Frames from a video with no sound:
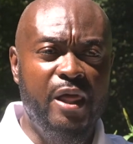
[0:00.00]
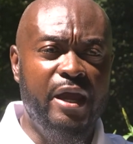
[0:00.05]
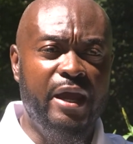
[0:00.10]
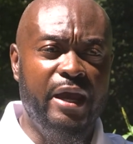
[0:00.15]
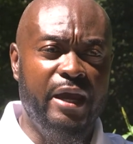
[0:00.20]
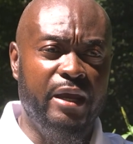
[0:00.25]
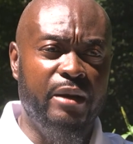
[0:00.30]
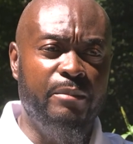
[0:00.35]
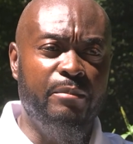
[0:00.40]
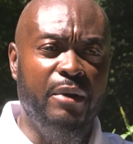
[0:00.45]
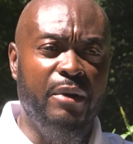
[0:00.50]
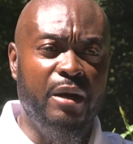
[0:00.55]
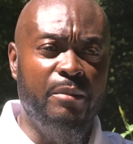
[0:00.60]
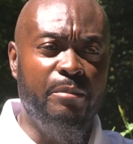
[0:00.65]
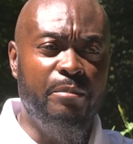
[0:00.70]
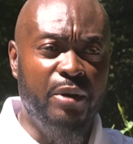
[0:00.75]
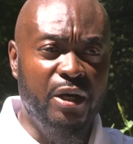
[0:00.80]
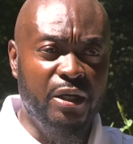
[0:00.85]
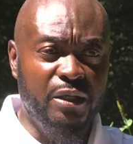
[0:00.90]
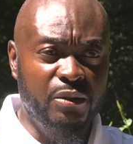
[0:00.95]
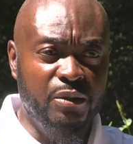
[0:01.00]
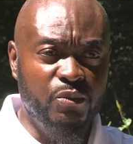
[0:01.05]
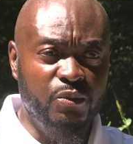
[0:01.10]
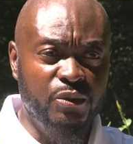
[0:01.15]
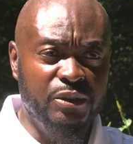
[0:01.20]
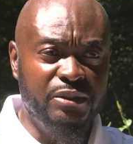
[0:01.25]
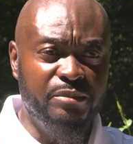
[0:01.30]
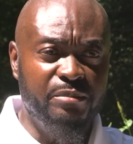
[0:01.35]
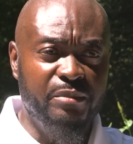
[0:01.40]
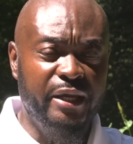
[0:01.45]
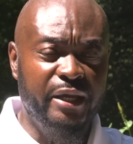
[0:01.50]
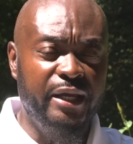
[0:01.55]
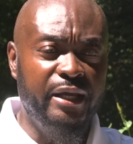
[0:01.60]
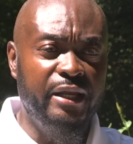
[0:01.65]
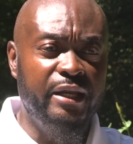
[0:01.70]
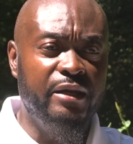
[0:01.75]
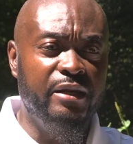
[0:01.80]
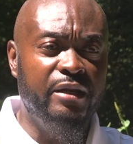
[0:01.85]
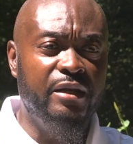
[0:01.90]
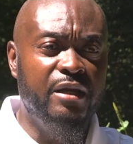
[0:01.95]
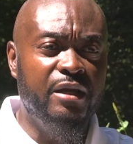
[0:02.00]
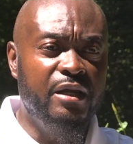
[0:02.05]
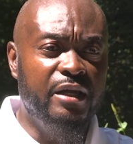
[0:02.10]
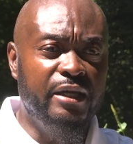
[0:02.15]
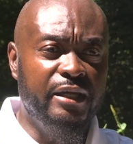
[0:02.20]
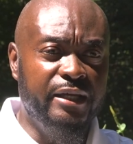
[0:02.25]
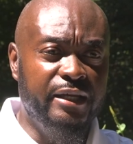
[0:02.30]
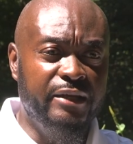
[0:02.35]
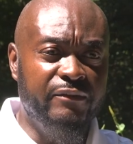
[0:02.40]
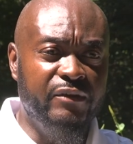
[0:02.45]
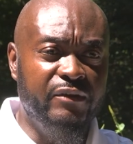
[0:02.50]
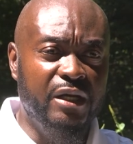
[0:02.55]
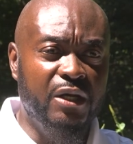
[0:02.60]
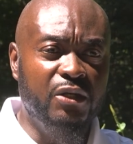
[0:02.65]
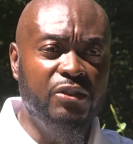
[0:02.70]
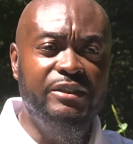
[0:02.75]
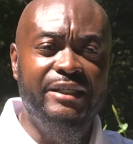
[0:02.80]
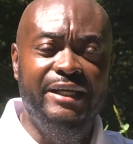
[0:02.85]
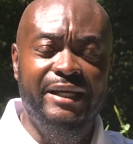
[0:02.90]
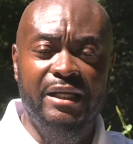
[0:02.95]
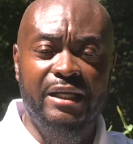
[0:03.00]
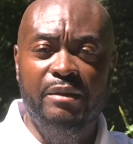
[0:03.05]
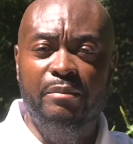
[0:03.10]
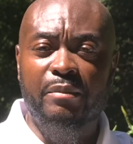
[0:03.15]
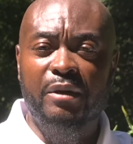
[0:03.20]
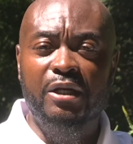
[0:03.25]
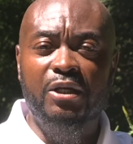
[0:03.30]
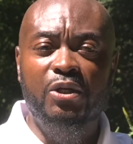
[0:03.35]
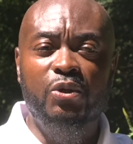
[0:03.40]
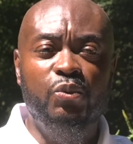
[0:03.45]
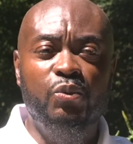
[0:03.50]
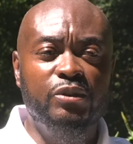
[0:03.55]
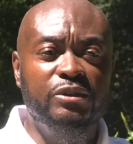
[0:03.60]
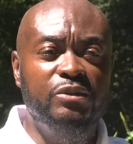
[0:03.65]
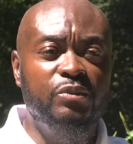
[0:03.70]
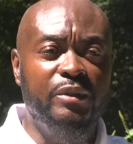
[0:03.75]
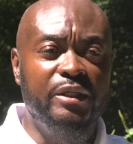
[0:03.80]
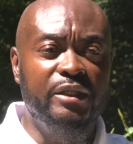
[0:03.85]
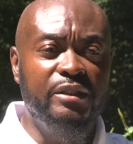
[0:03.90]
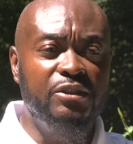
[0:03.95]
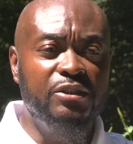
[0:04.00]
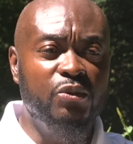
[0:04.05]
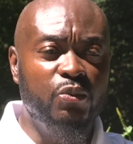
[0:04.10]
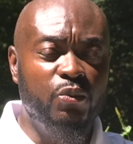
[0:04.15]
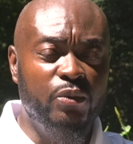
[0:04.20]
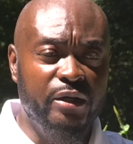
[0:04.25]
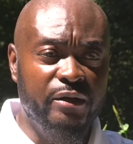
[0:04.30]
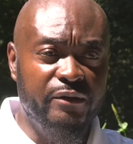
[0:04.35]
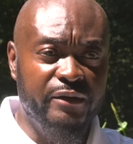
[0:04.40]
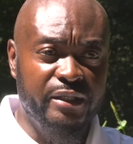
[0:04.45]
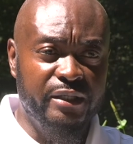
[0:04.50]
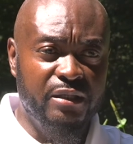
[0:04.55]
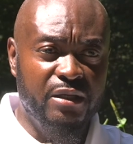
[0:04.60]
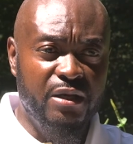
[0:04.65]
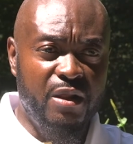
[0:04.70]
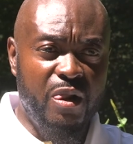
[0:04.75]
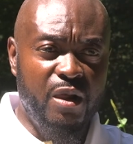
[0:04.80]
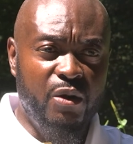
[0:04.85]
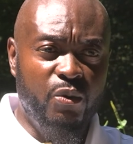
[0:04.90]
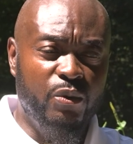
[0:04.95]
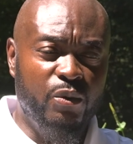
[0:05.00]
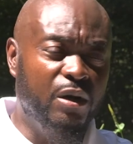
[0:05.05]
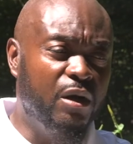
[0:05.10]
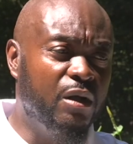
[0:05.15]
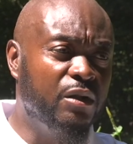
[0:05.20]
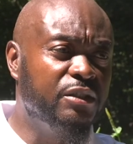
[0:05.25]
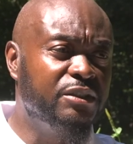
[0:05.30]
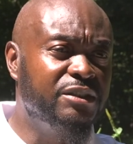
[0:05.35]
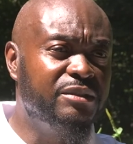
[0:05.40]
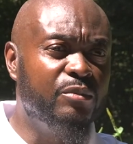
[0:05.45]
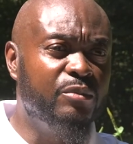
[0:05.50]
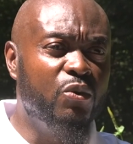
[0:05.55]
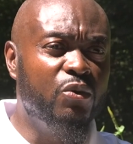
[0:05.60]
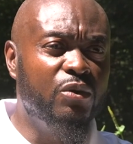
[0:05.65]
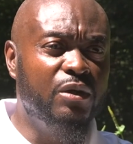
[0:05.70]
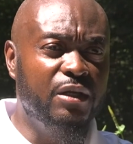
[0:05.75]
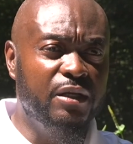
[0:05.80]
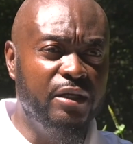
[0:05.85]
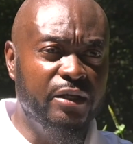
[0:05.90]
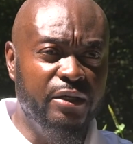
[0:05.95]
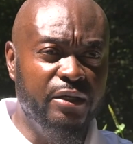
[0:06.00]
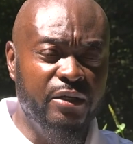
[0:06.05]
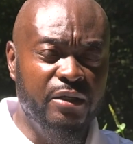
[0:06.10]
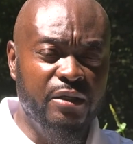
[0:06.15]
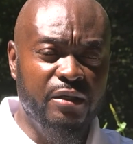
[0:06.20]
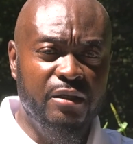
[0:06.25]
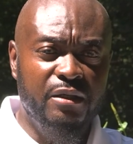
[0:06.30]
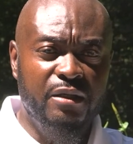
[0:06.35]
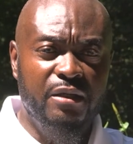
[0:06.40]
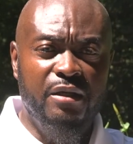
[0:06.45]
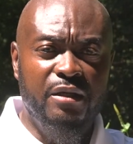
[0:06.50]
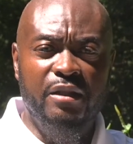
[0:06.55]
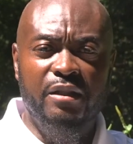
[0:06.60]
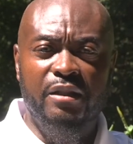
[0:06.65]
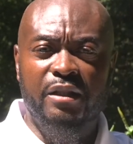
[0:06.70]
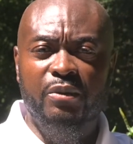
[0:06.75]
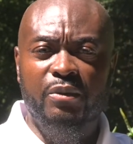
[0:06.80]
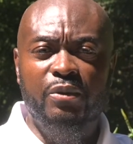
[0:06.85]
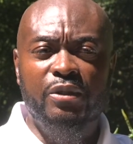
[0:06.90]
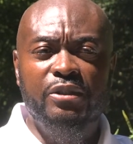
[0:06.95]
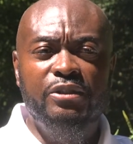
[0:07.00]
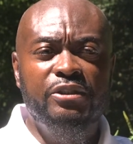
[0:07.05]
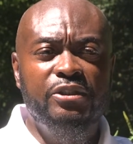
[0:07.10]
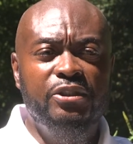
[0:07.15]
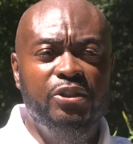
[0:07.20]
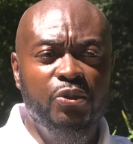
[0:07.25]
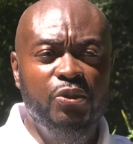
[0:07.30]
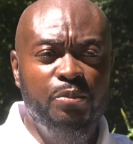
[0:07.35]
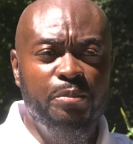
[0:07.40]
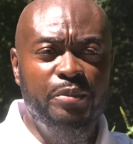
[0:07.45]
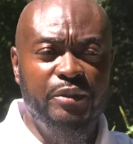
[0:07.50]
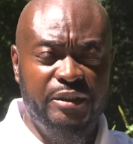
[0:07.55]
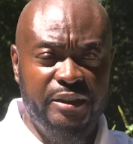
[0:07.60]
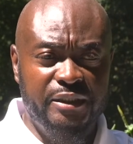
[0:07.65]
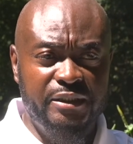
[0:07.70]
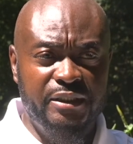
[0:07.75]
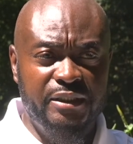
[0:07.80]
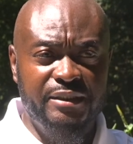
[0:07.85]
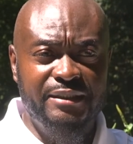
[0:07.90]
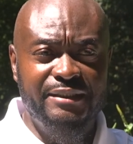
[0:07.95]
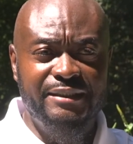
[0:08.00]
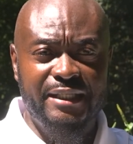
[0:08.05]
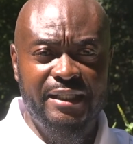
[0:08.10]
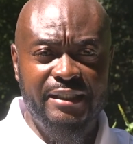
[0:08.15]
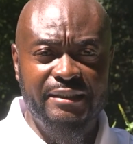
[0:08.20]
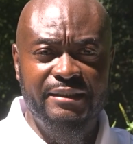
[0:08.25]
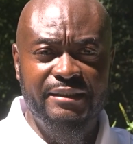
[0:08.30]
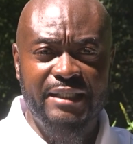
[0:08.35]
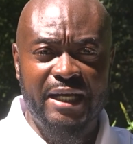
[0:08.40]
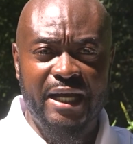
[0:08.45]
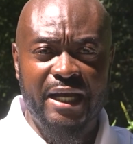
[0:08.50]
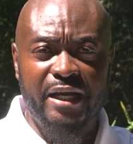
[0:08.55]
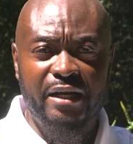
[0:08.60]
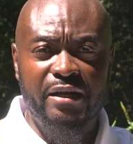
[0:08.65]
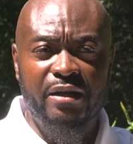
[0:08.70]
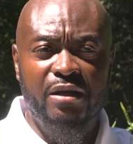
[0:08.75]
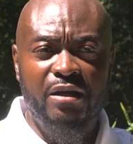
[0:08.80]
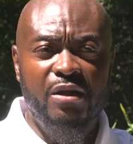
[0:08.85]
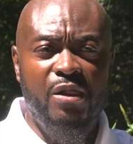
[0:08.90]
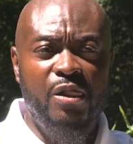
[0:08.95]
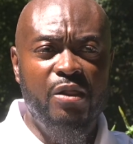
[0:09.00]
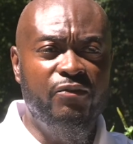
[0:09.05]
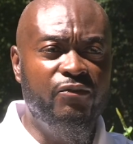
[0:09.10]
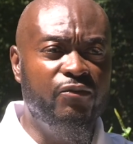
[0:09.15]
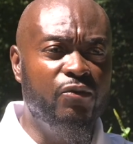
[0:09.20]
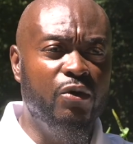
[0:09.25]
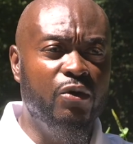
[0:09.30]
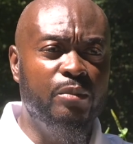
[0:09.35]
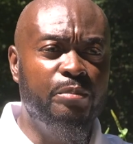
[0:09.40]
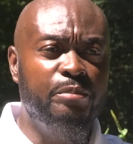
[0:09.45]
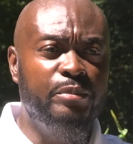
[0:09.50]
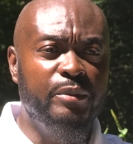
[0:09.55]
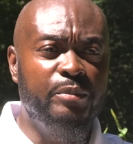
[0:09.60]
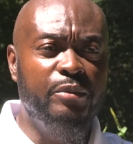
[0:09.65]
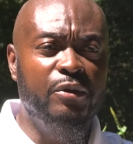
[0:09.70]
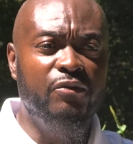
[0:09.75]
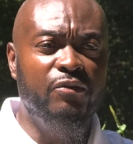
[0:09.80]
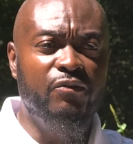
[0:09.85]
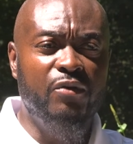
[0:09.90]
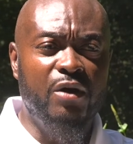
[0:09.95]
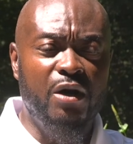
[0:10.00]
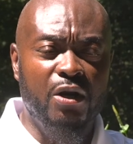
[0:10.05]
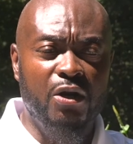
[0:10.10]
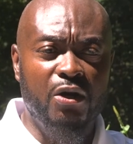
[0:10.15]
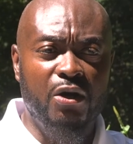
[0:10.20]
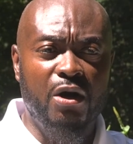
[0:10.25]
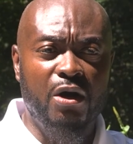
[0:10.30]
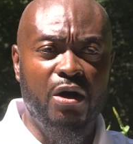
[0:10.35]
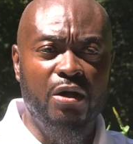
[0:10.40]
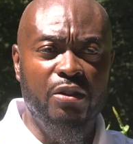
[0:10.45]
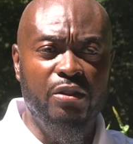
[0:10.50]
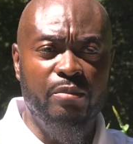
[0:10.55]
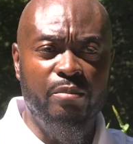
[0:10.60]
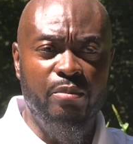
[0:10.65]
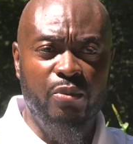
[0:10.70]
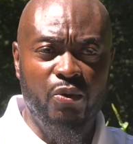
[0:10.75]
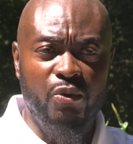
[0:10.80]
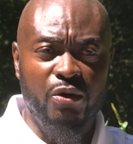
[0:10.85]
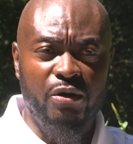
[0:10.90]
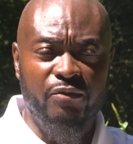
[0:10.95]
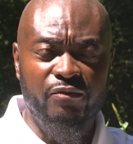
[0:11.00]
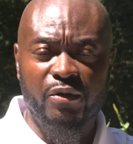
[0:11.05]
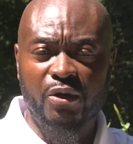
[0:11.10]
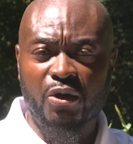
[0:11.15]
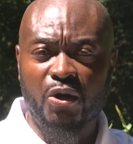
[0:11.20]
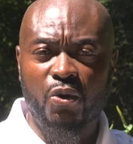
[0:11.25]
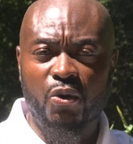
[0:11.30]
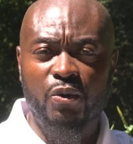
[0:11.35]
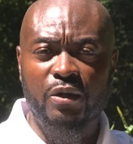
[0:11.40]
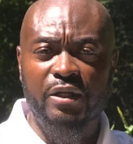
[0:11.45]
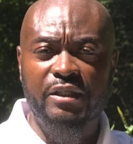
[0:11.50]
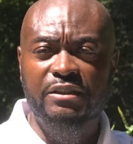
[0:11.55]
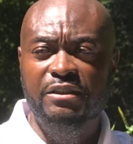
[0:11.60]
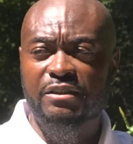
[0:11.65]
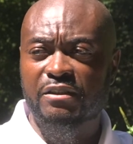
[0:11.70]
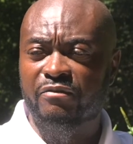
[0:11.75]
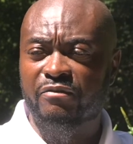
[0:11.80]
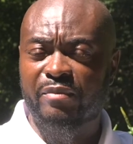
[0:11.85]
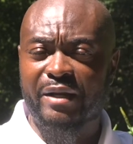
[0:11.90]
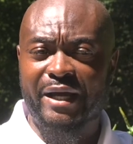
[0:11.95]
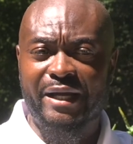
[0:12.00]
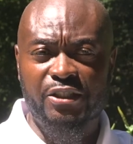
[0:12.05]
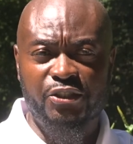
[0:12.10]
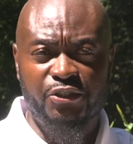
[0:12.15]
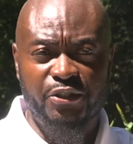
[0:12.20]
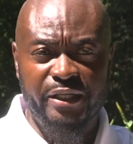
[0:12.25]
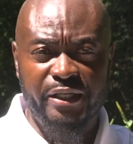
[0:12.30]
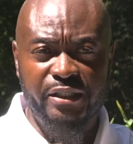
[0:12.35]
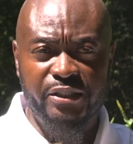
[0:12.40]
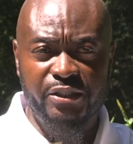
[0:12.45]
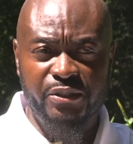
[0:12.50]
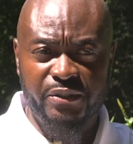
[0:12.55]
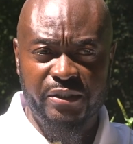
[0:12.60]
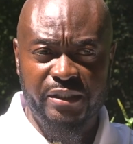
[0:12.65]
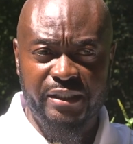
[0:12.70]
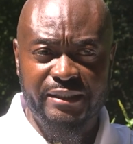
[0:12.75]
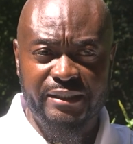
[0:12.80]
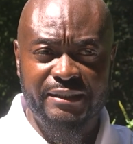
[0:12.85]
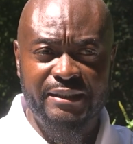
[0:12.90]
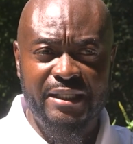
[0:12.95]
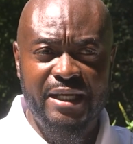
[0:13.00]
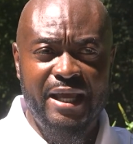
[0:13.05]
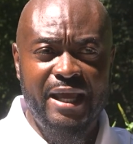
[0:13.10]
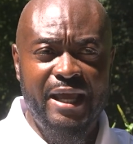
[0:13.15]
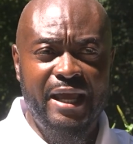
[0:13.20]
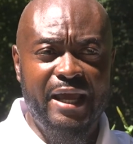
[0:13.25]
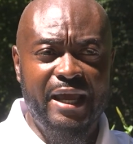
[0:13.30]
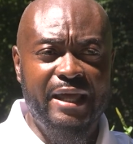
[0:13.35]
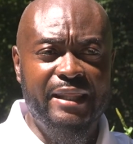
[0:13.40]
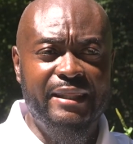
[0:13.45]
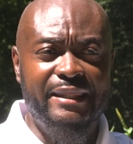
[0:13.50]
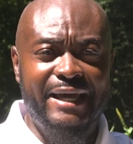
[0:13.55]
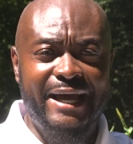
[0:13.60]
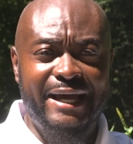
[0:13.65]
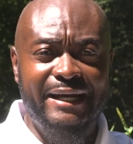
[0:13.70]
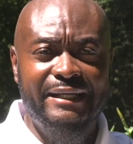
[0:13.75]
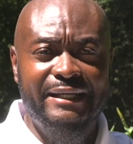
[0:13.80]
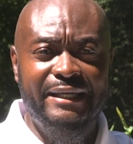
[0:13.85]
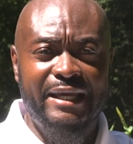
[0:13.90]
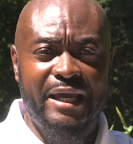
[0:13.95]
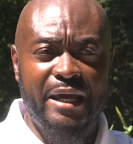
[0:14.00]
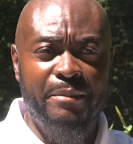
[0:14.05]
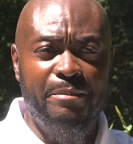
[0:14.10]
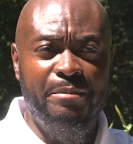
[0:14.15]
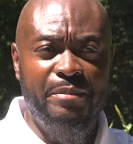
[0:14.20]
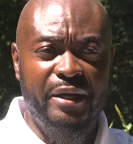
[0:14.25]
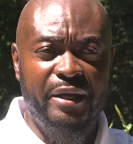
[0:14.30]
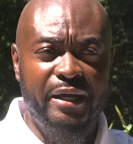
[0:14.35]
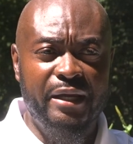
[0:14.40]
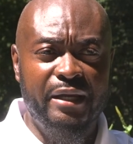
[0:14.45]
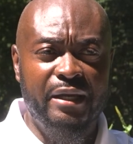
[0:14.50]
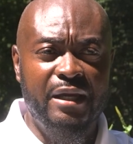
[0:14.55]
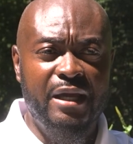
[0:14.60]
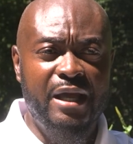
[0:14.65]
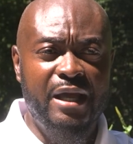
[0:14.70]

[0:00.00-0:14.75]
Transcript: And a button was made and given out to anybody who was willing to wear it. When all the smoke cleared, there were two positions set aside for people of color on the board of the Coalition of Black Trade Unionists, and that campaign